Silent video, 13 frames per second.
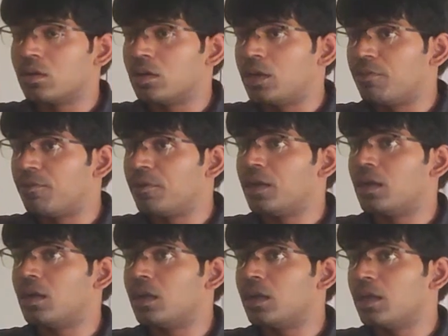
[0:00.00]

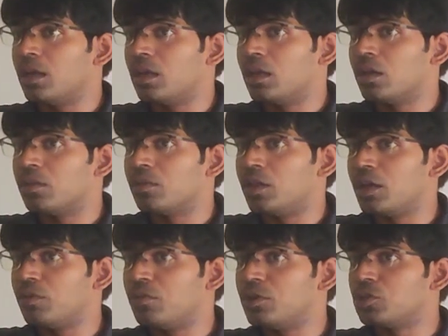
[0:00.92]
definitely
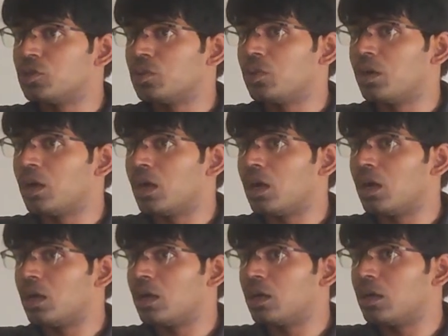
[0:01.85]
there we should
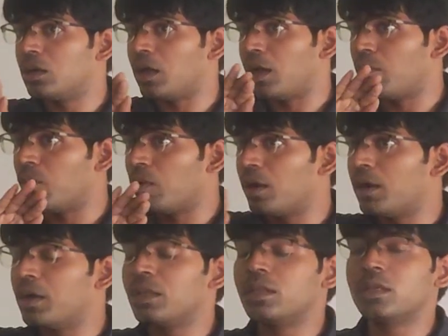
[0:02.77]
not
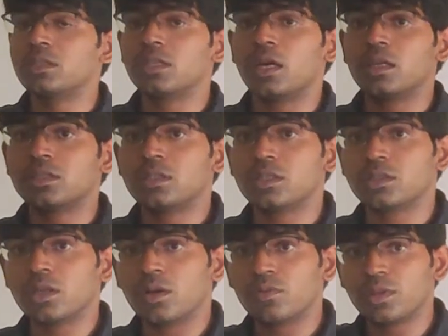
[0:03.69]
avoid the chances
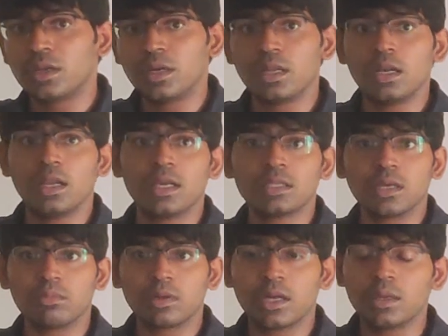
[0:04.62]
of the delay.
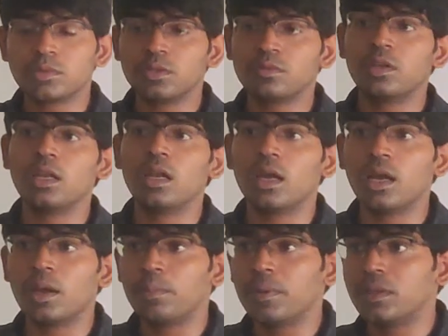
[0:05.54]
Sometimes if delay
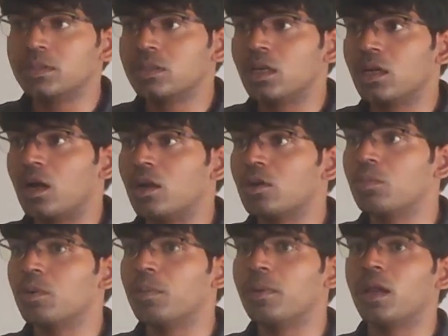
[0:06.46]
happens, that
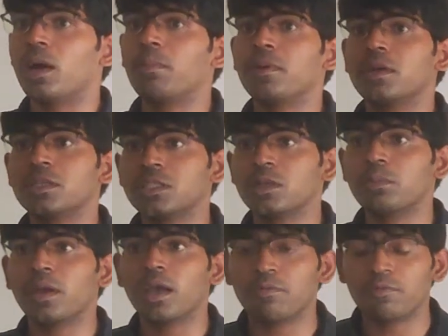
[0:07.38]
automobile operation
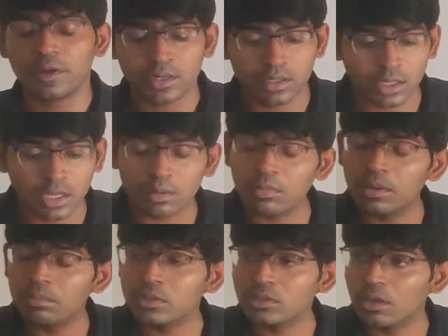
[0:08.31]
may affect, that
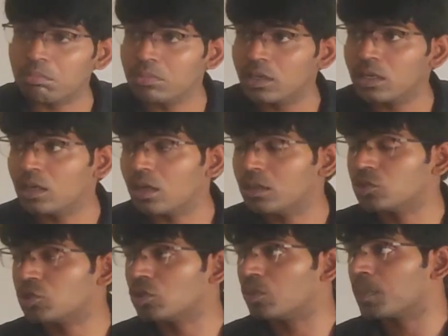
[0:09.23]
may be submarine
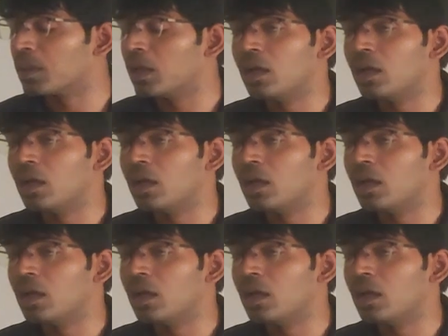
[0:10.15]
also.